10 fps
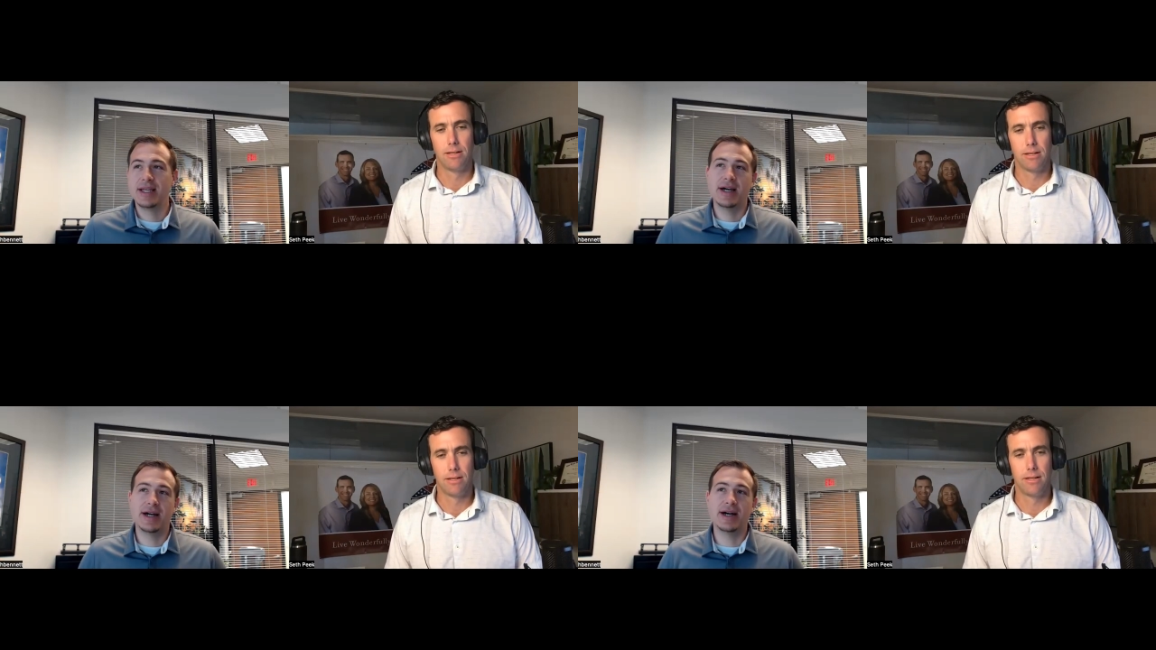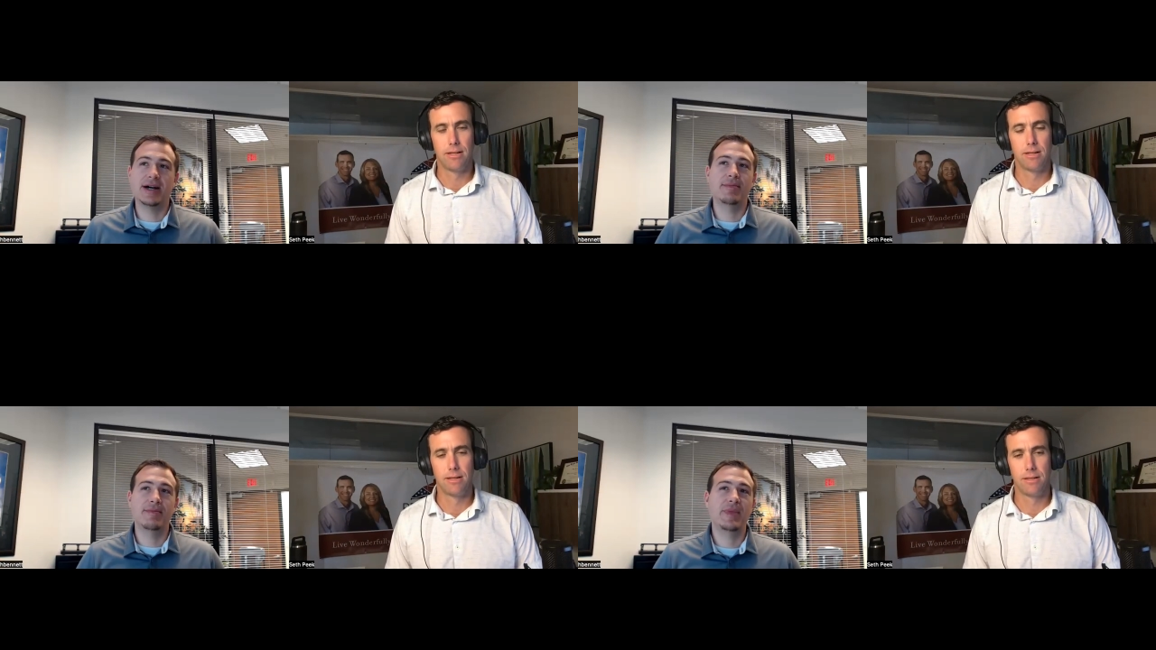
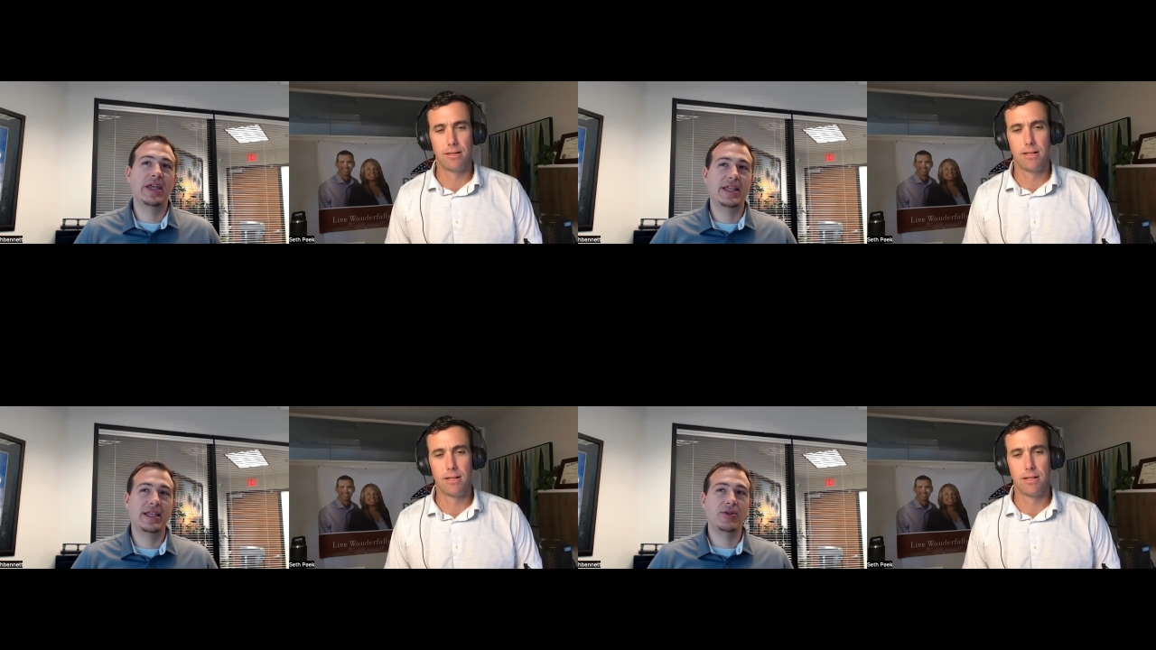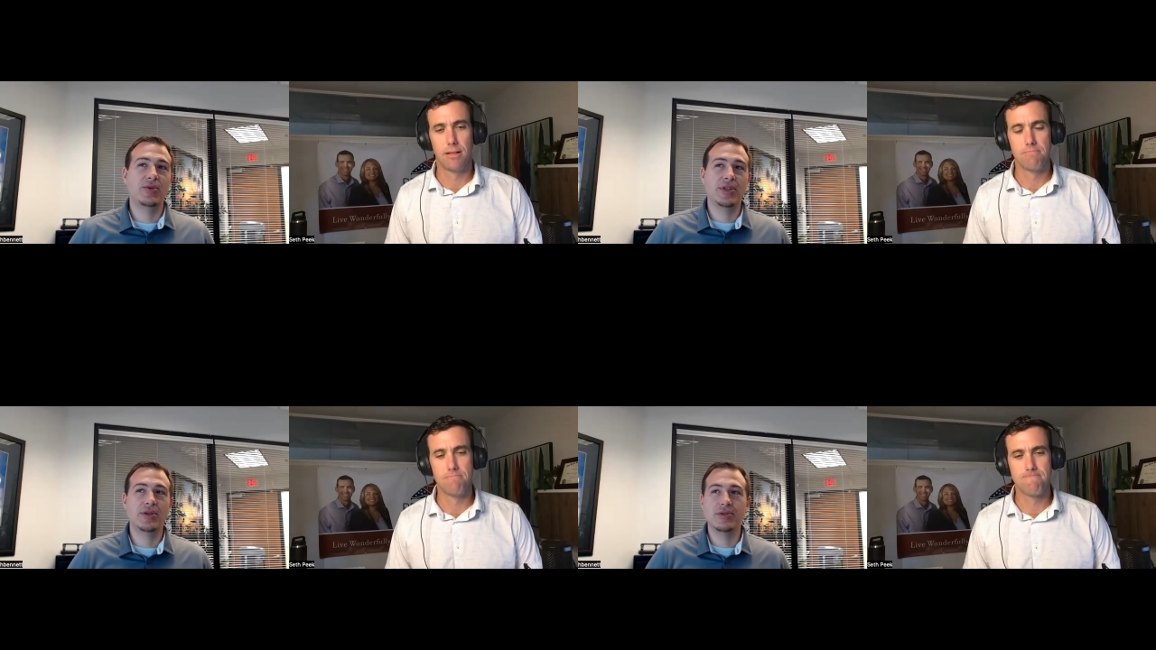Speaker 1: um, and then
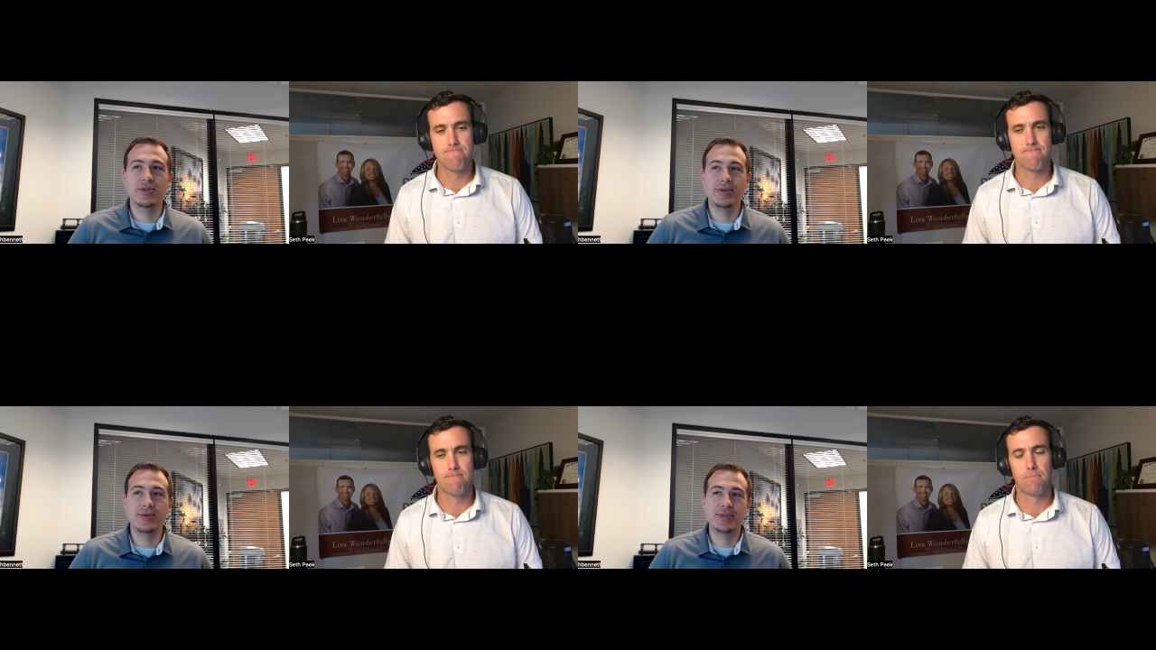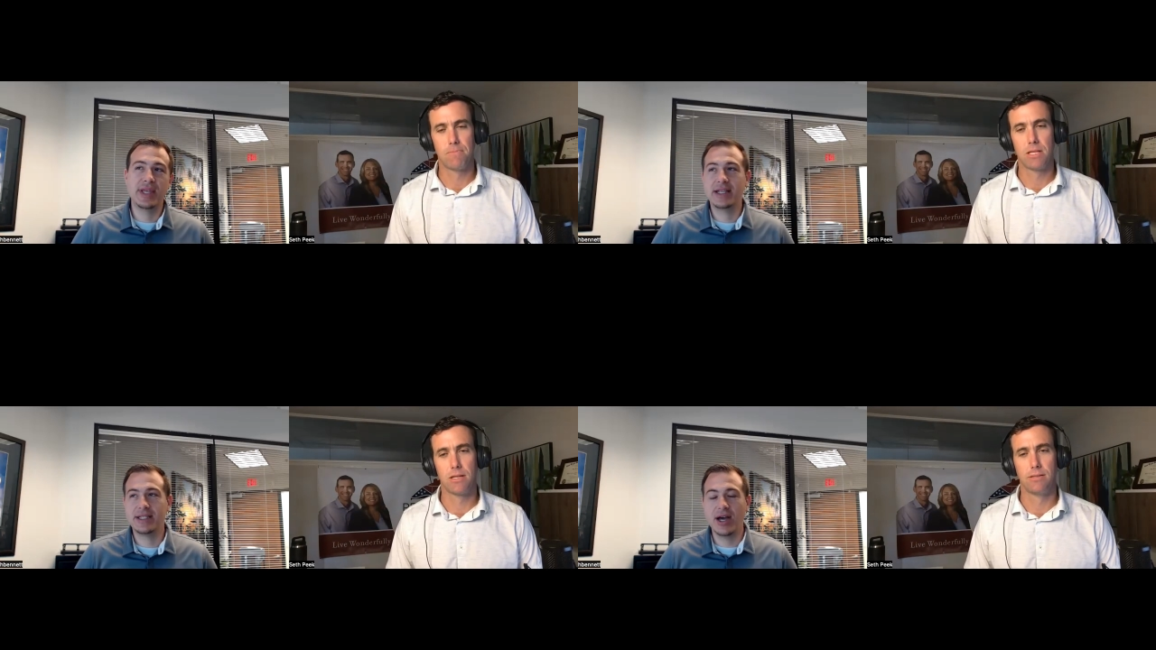you'll you'll lose
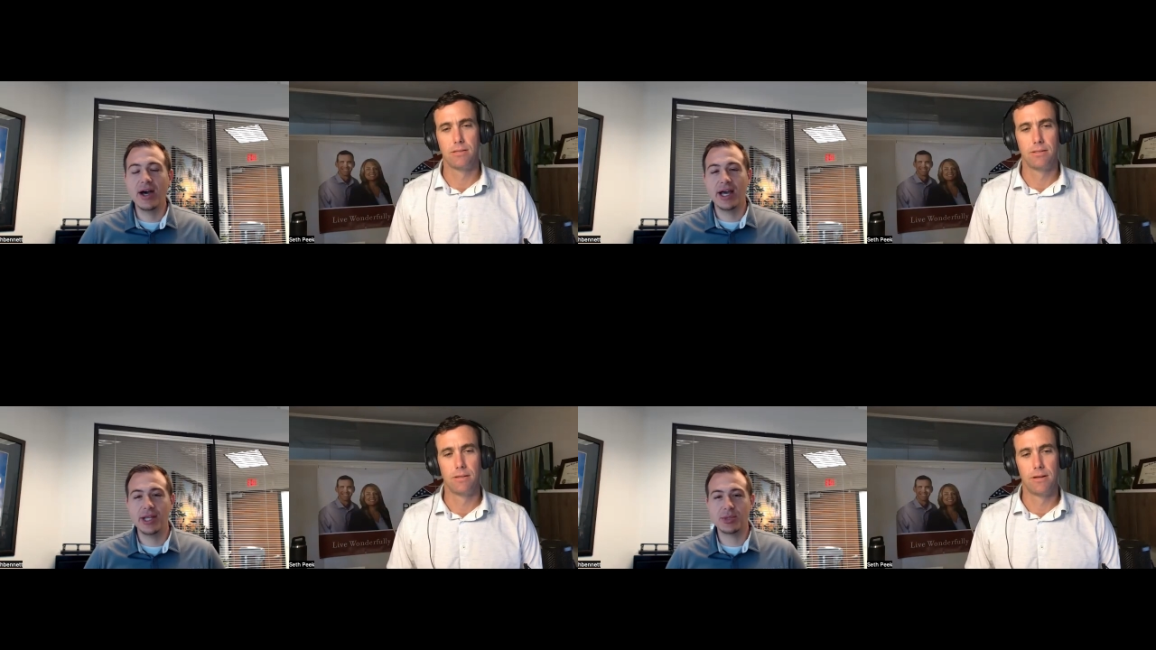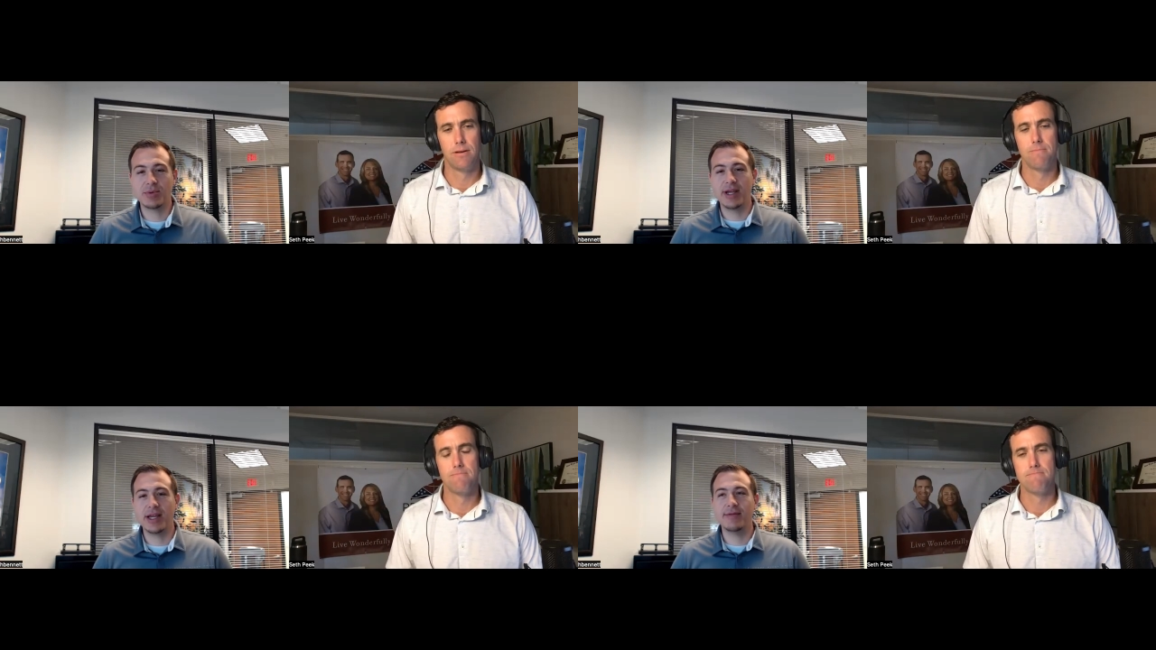that touch,
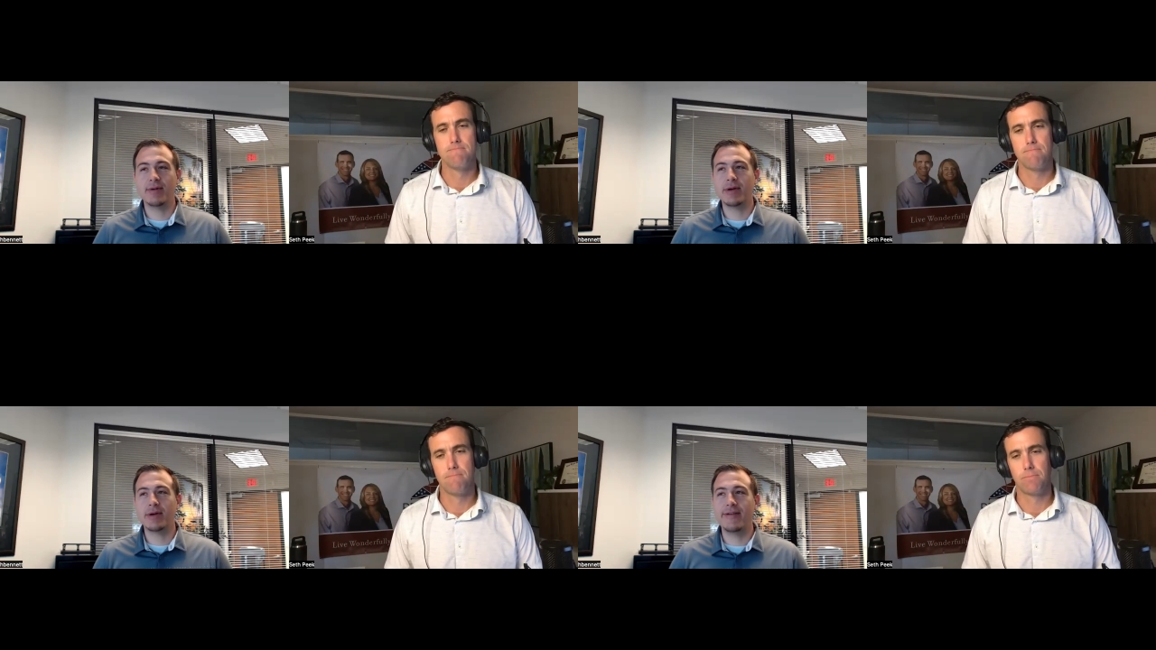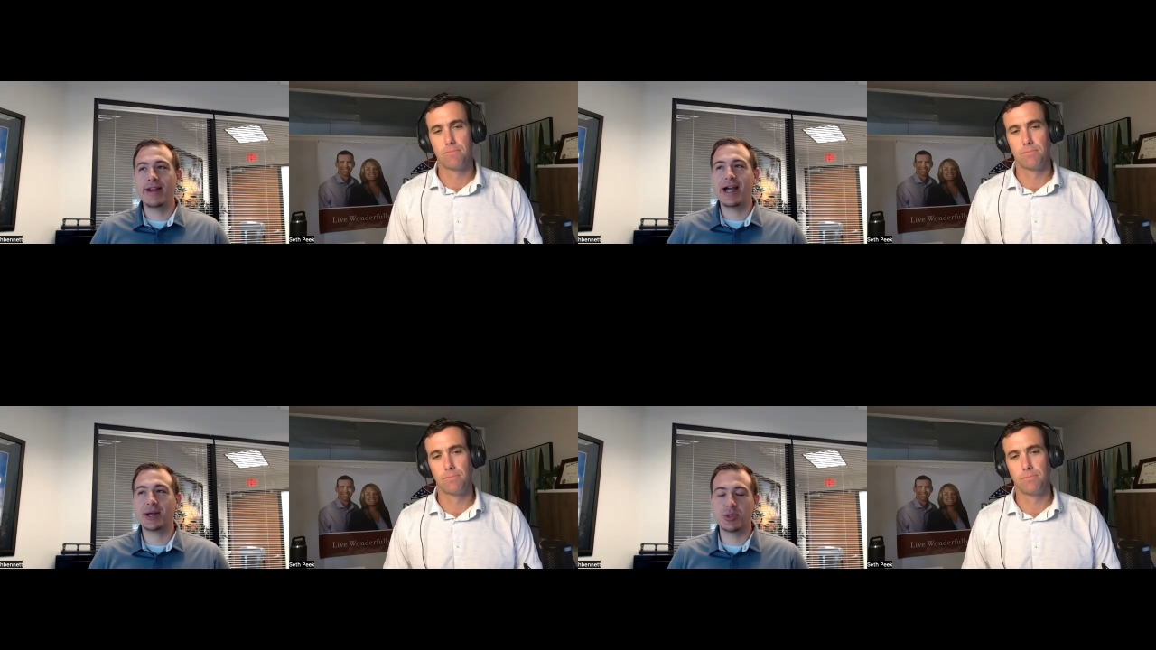right, of a of an
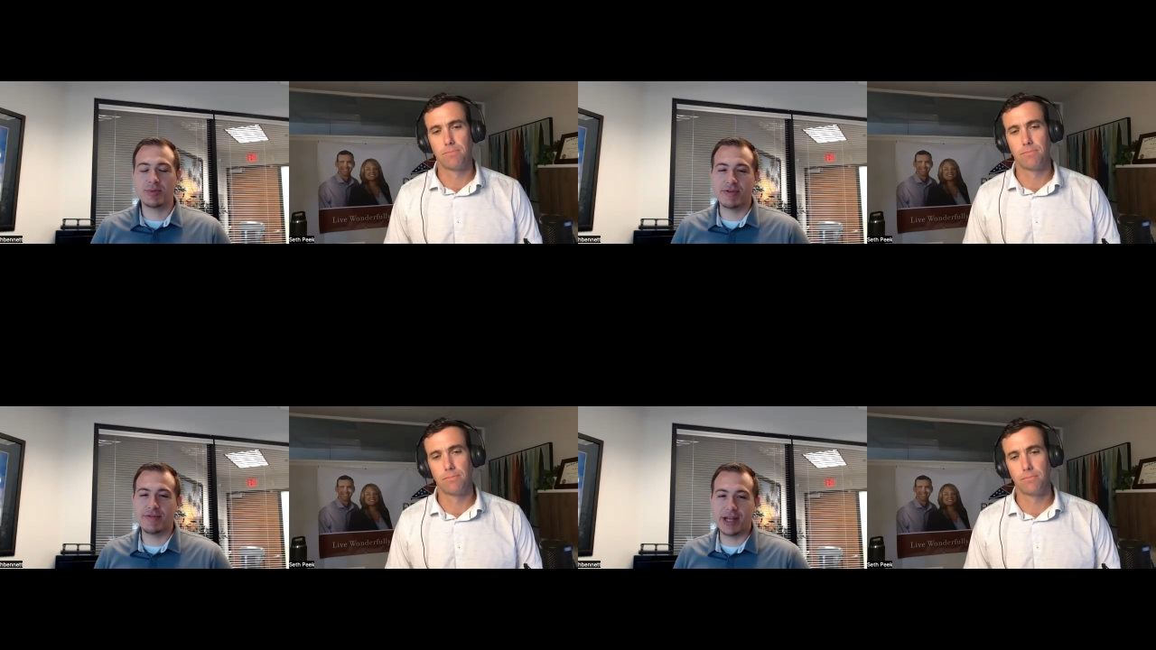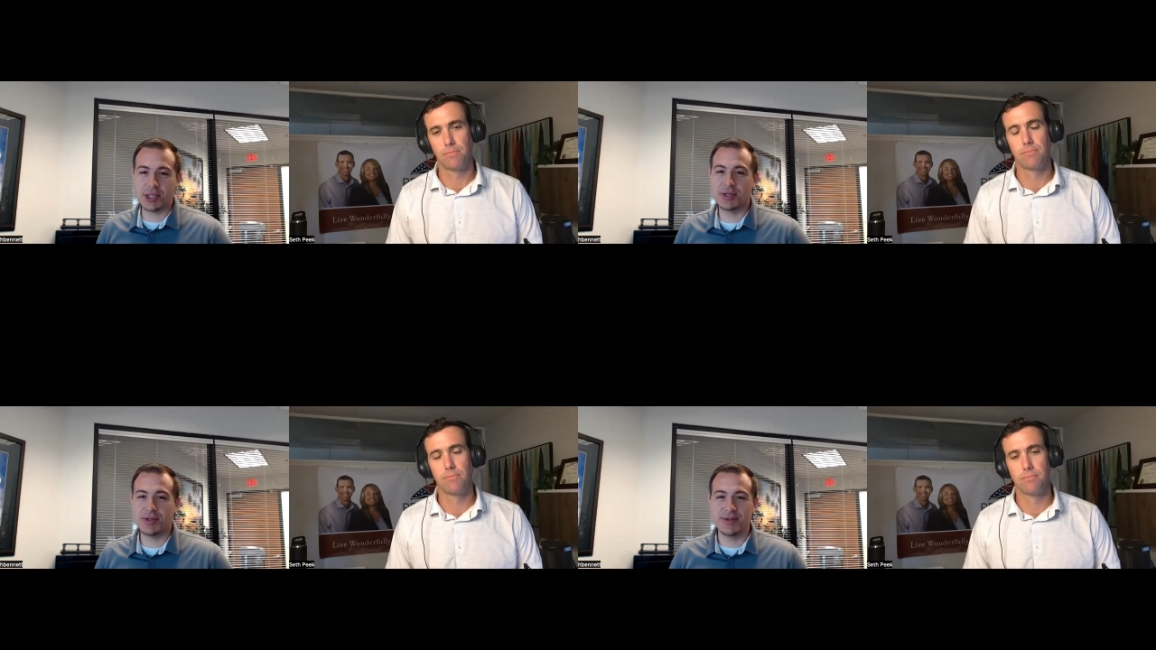actual
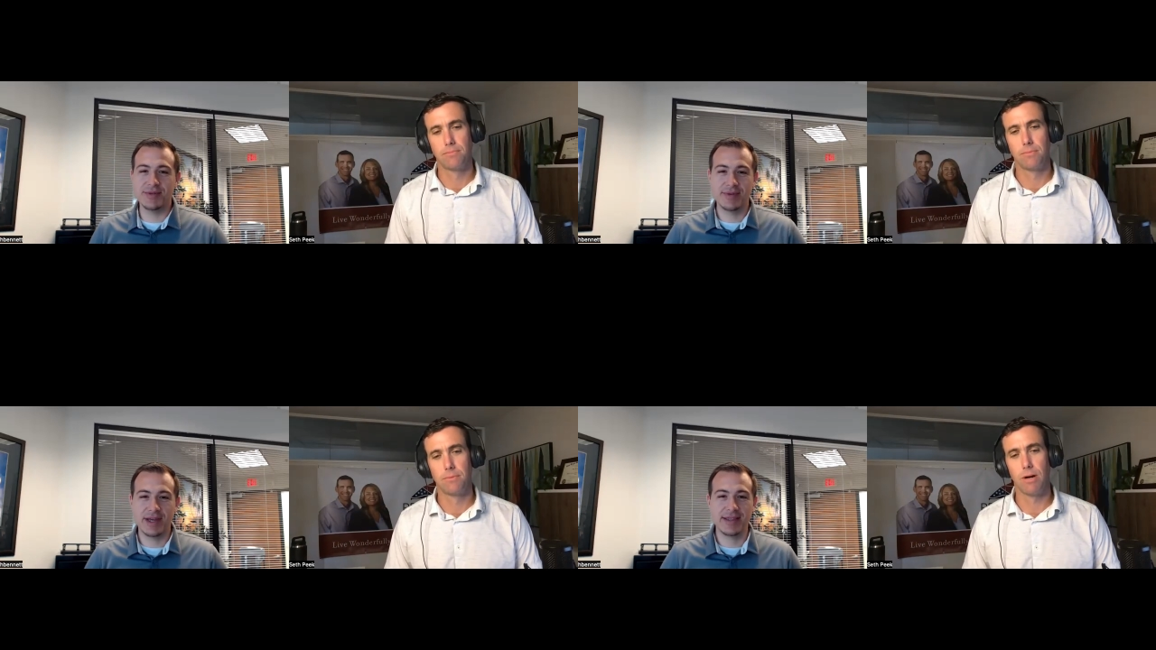professional.